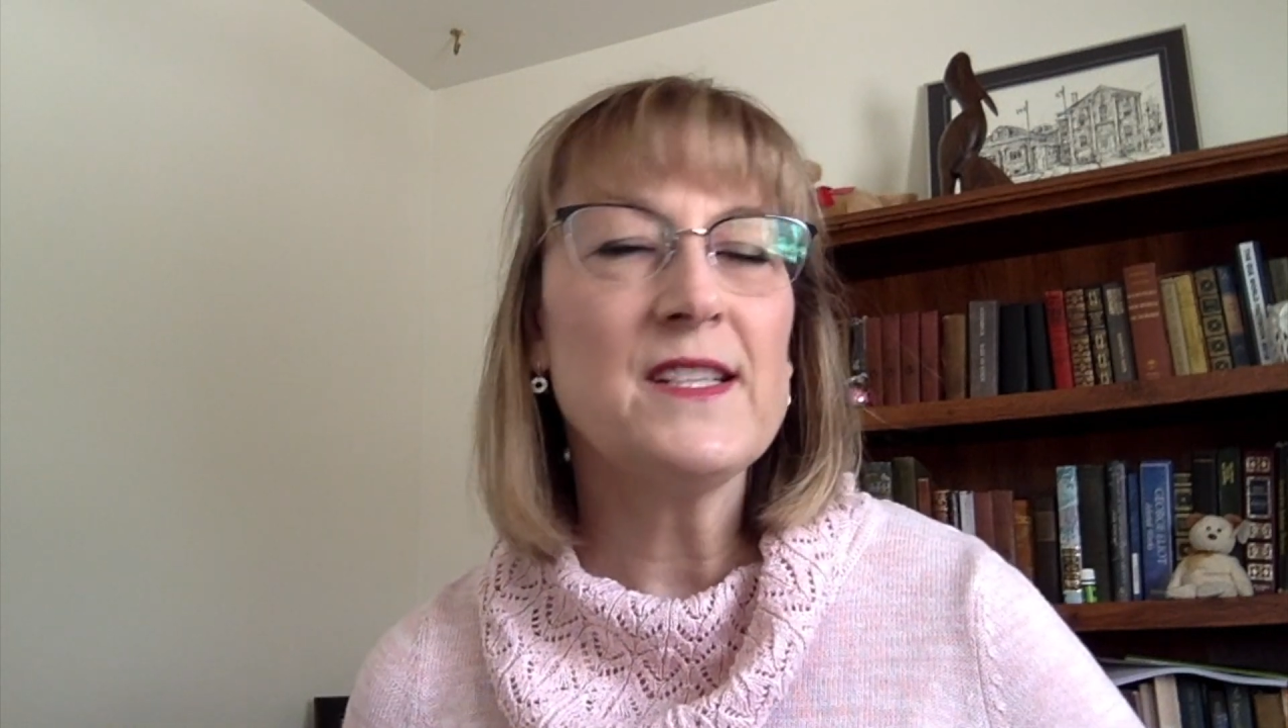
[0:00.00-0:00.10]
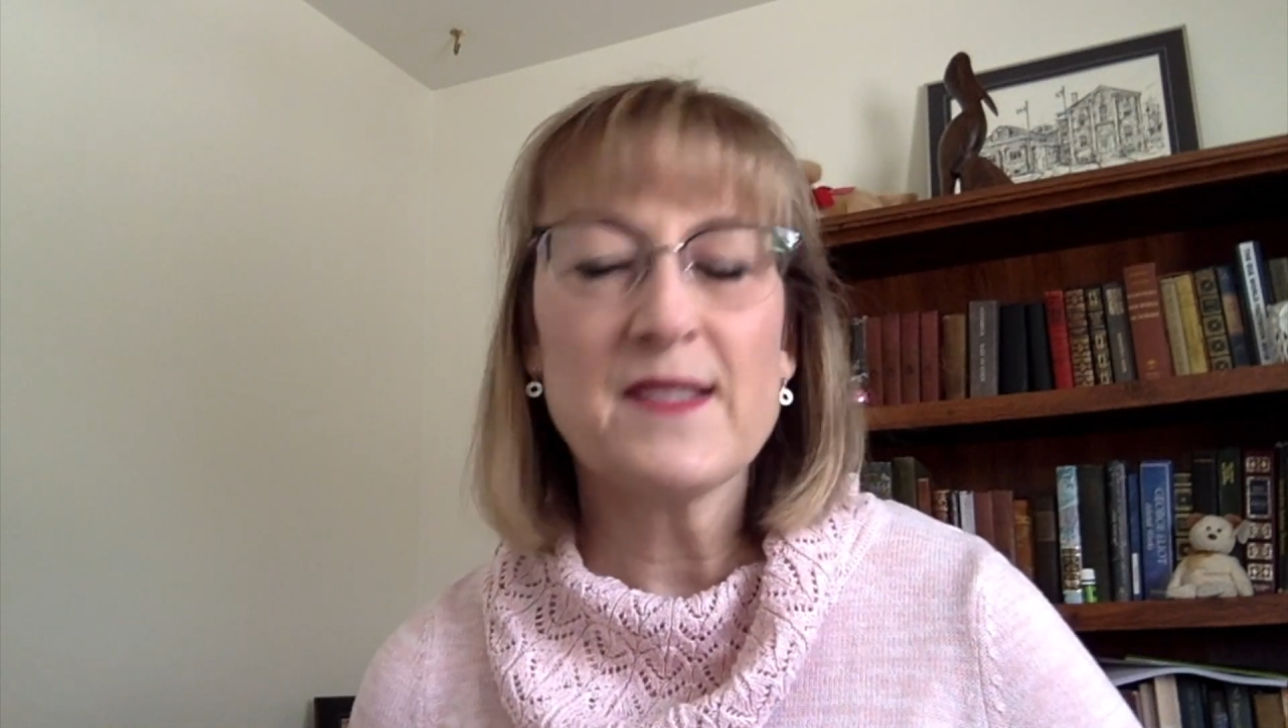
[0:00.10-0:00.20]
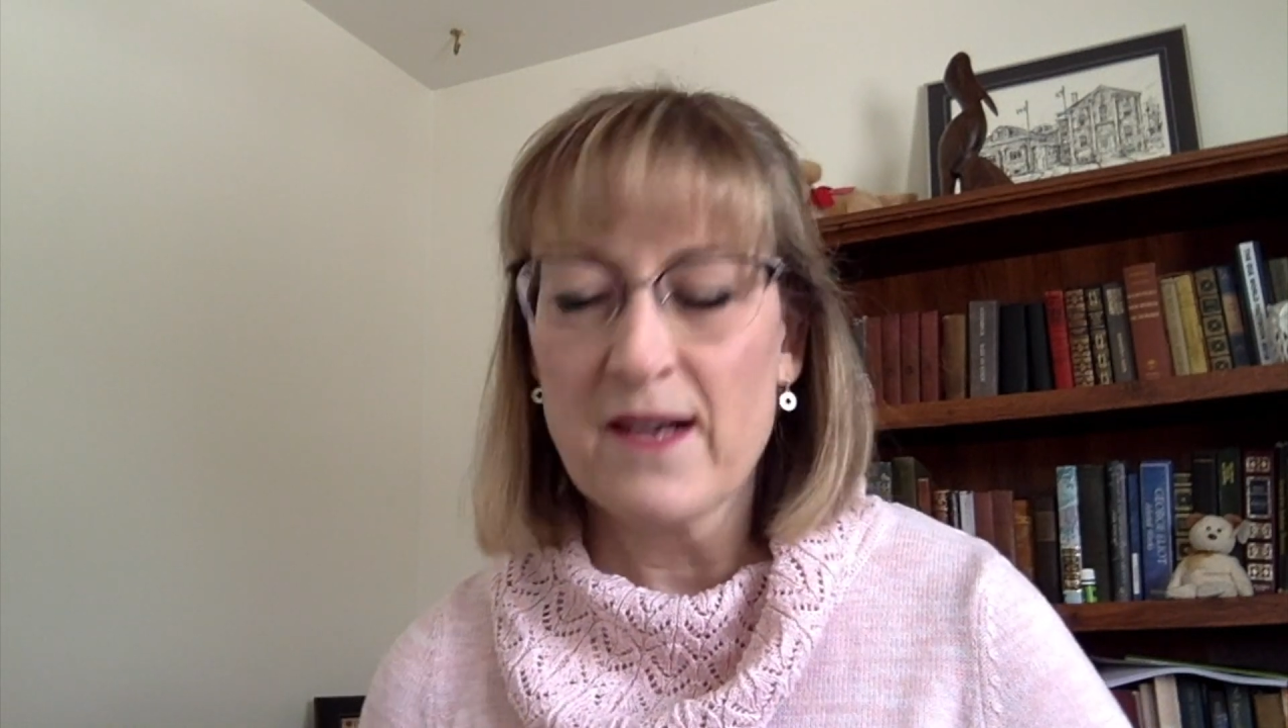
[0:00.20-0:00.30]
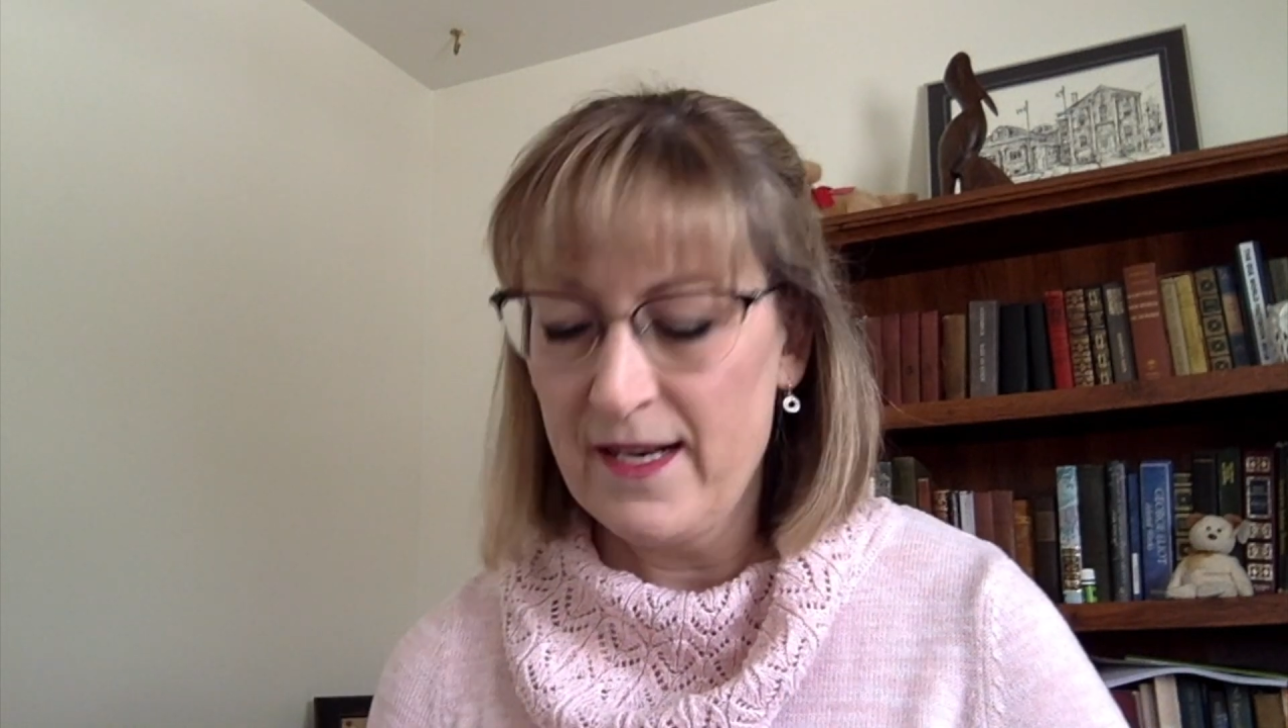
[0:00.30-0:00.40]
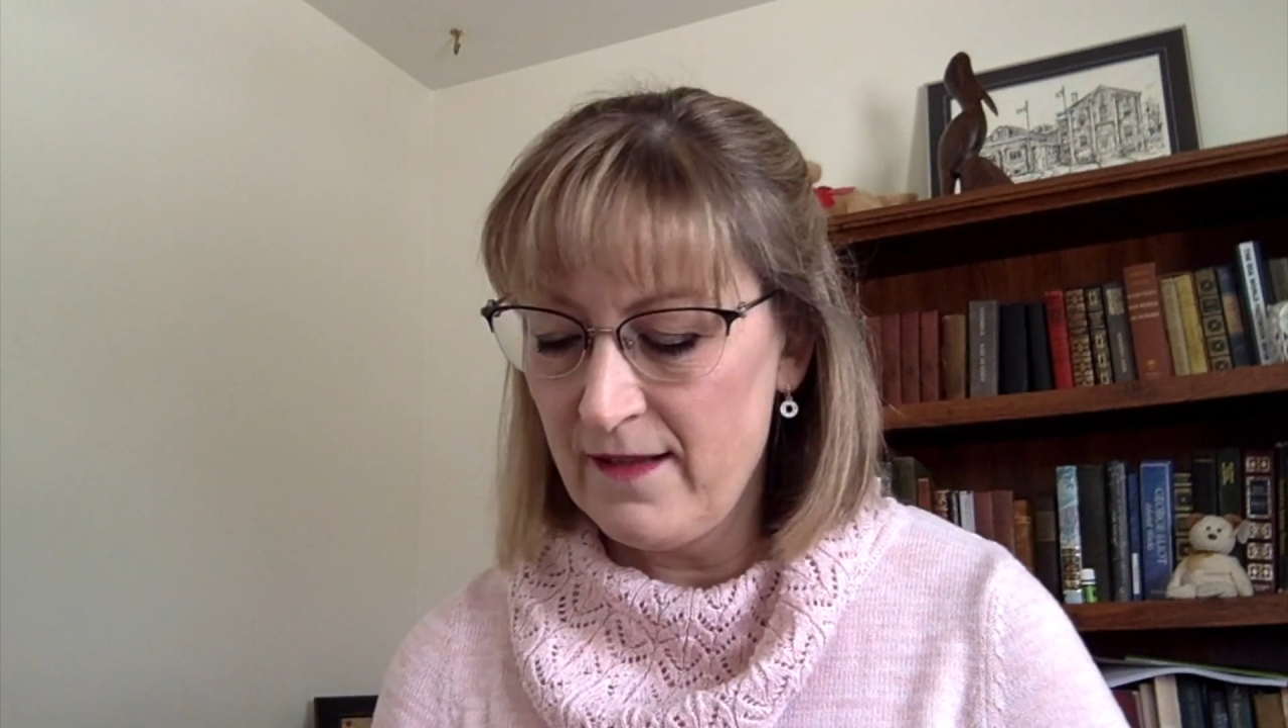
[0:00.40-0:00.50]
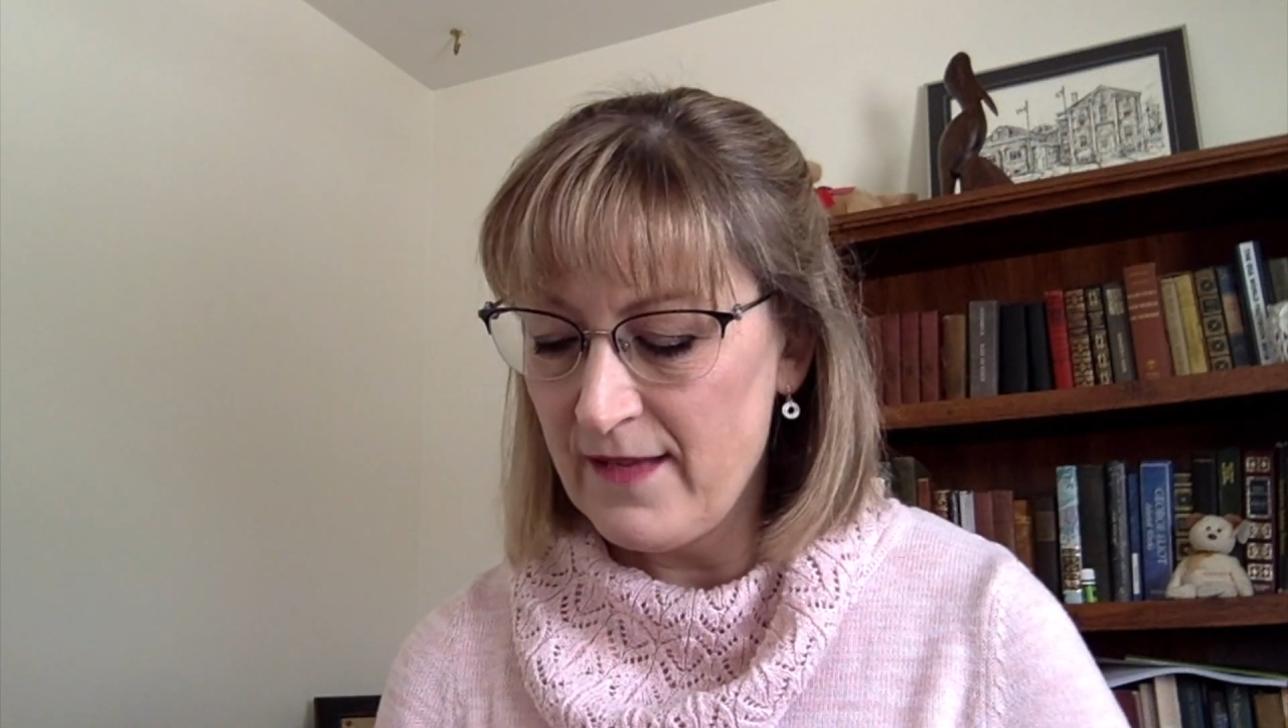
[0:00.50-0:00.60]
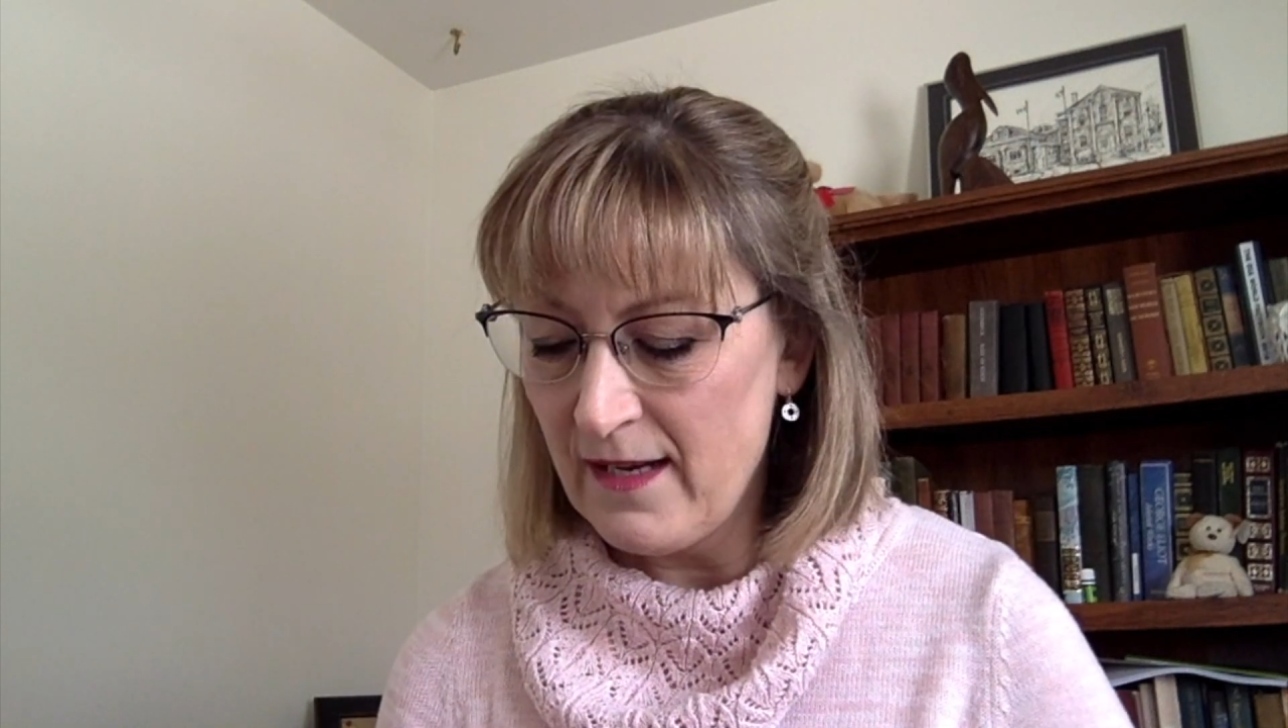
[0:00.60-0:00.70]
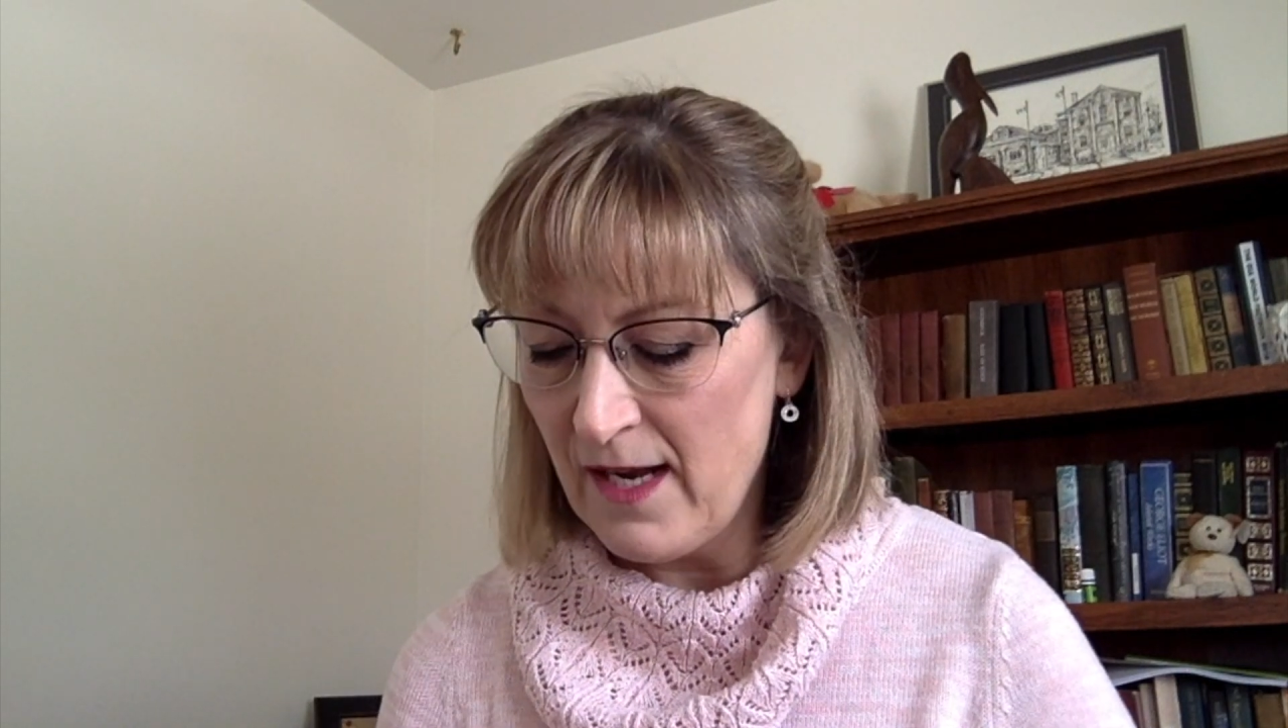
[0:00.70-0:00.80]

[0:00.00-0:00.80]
decided that